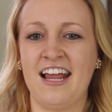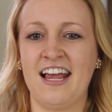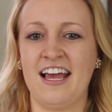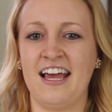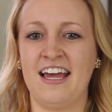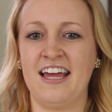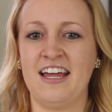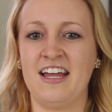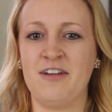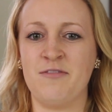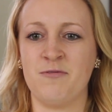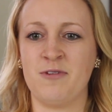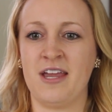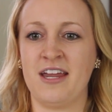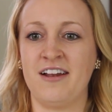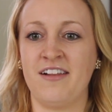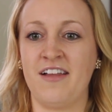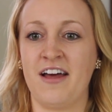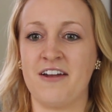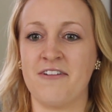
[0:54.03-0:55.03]
We
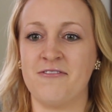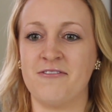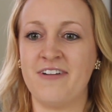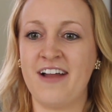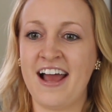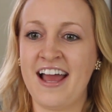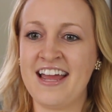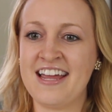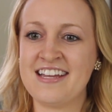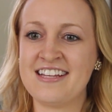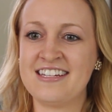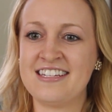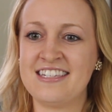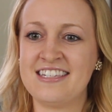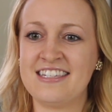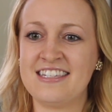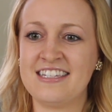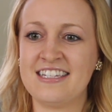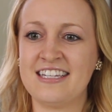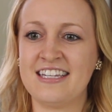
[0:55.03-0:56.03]
ate a lot of
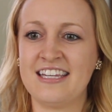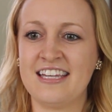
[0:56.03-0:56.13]
rice.